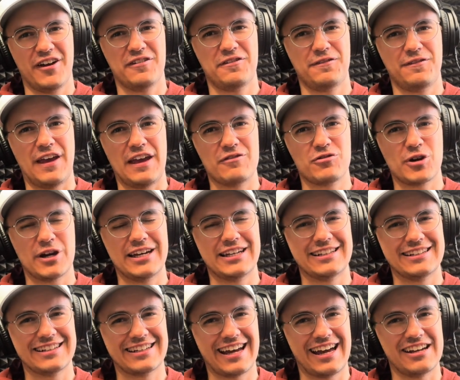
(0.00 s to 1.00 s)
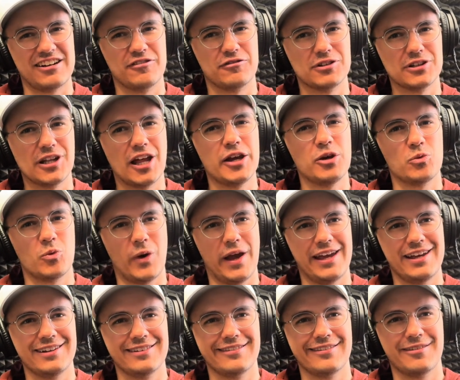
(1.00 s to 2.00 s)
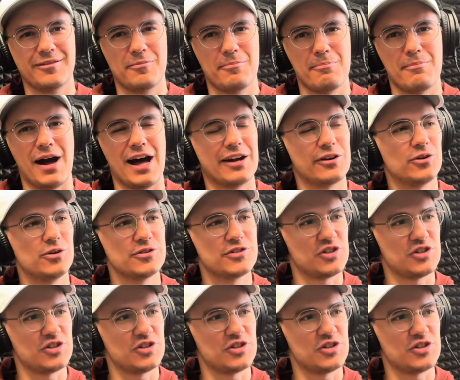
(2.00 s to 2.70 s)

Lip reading: a favorite kind of lightweight model?